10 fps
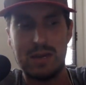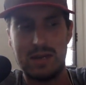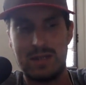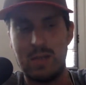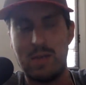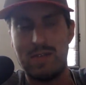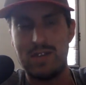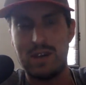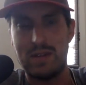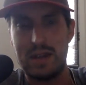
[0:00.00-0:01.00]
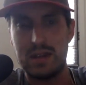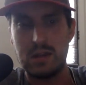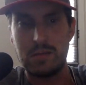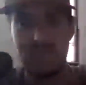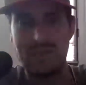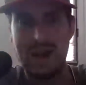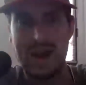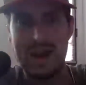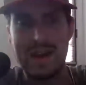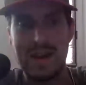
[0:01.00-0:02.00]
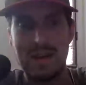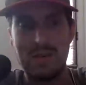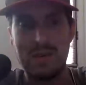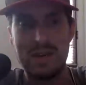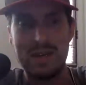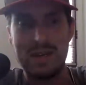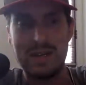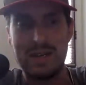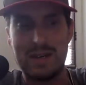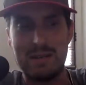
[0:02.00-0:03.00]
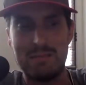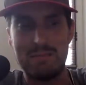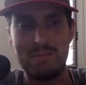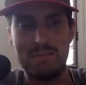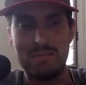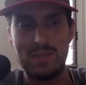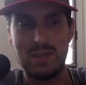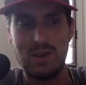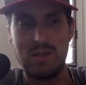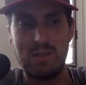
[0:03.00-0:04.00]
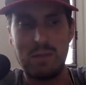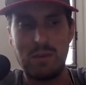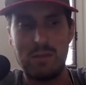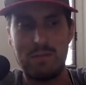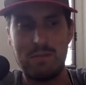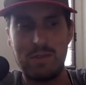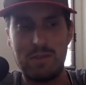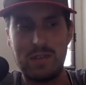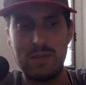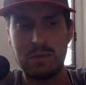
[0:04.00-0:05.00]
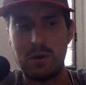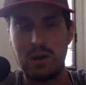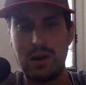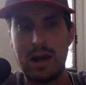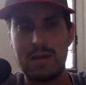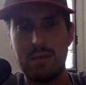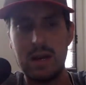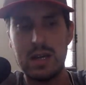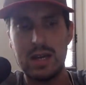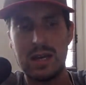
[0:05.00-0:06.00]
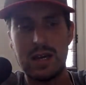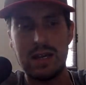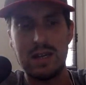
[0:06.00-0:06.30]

Some have done that and some have not. But if teams have put a lot of money in,